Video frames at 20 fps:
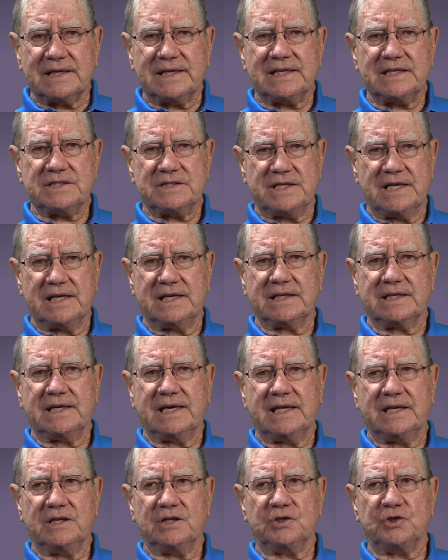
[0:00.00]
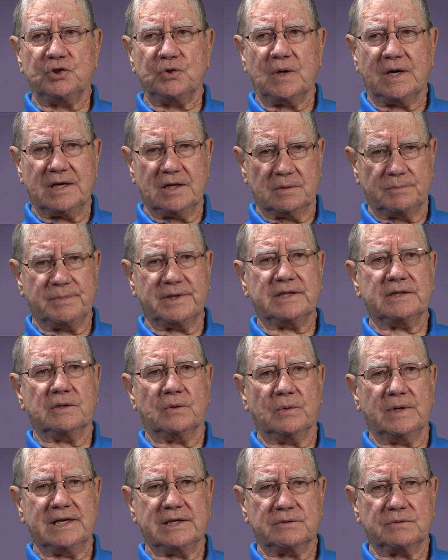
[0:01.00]
he's dedicated to helping the
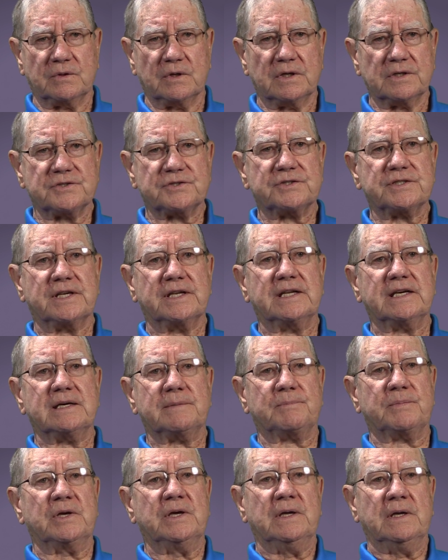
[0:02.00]
Red Cross set up.